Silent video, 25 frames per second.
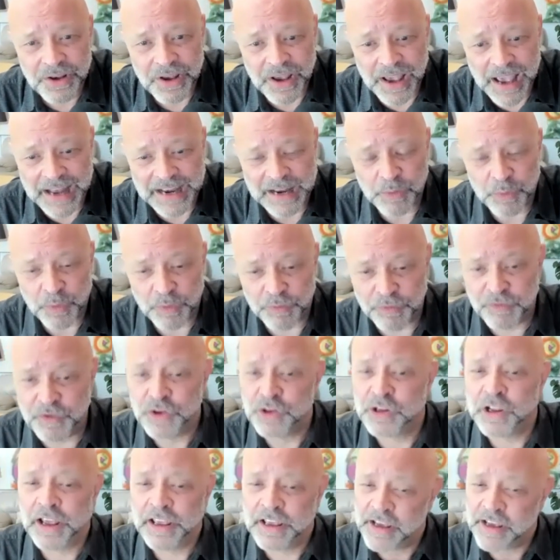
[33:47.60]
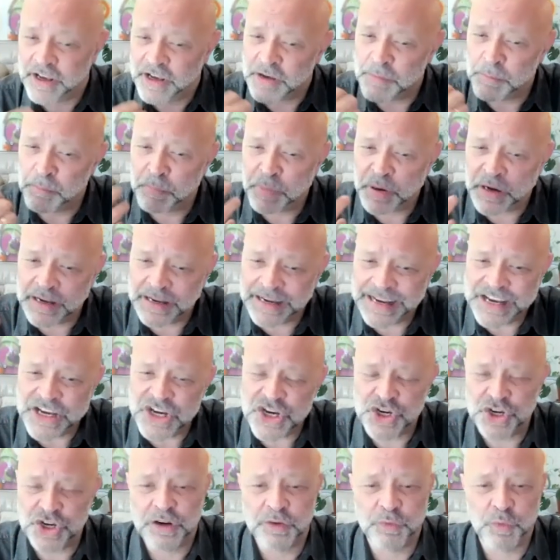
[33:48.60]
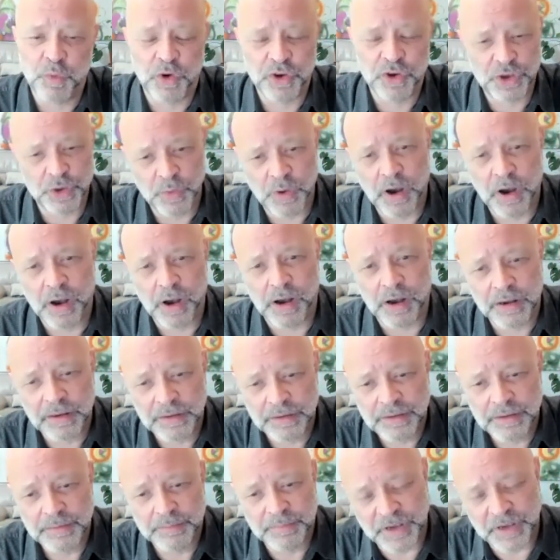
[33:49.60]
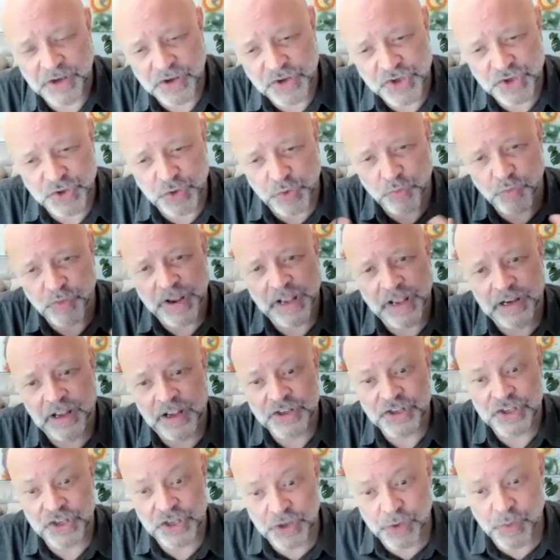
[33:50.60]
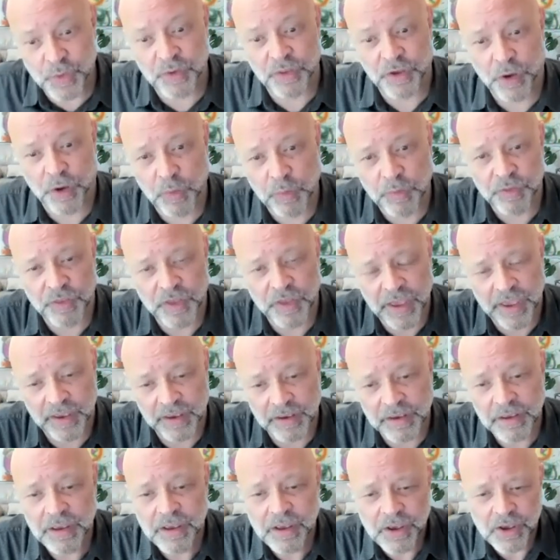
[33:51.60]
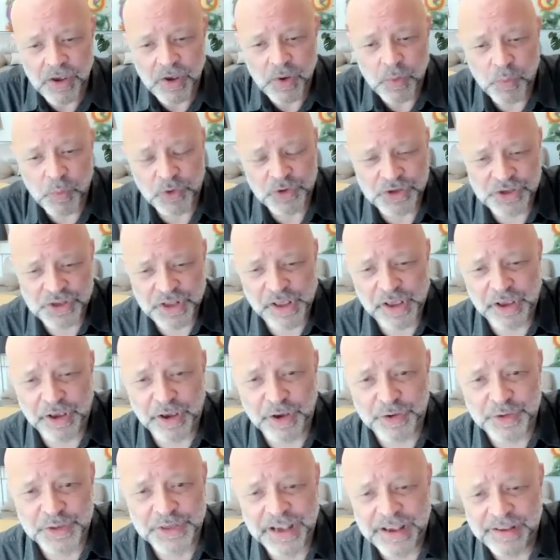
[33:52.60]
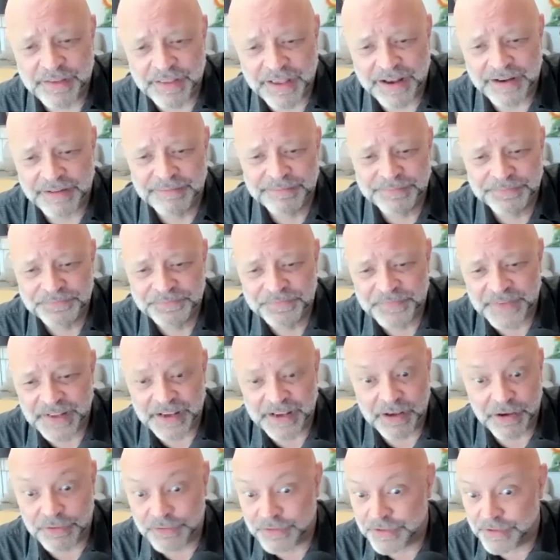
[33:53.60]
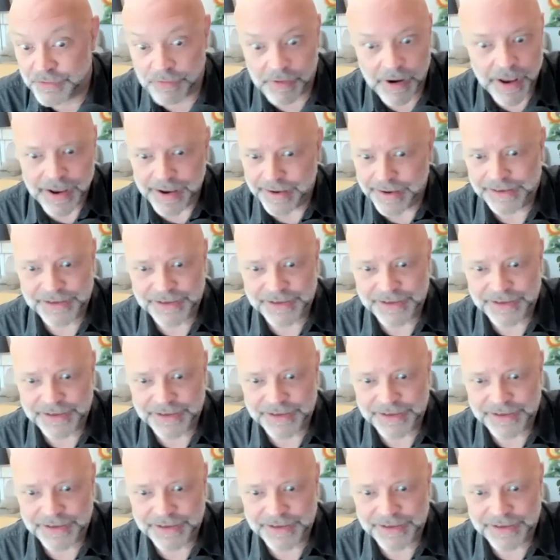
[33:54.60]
and it will feel like a completion of what you are because you'll realize that you are the whole thing. What does the ego say then? It goes, great,